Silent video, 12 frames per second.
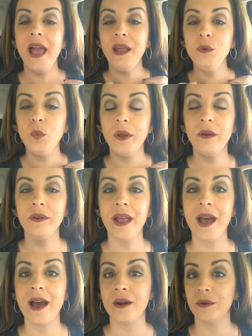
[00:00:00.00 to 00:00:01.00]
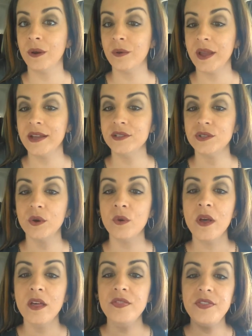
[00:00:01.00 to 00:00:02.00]
and wear it out, okay? So
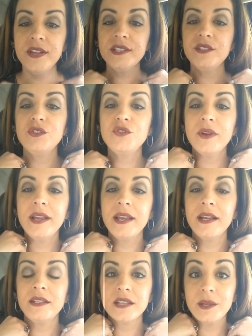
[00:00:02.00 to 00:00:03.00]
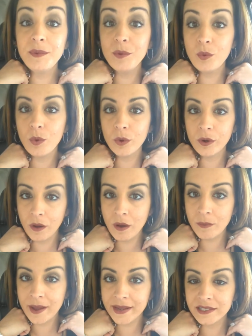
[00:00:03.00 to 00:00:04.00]
this strand can be worn all
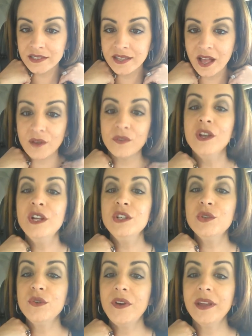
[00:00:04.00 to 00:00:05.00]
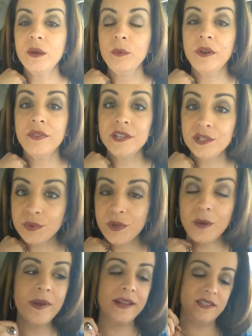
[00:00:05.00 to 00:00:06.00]
by itself. So if I can wear this one
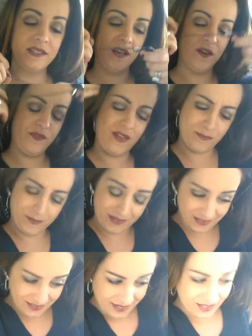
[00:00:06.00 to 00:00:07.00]
all by itself, that means I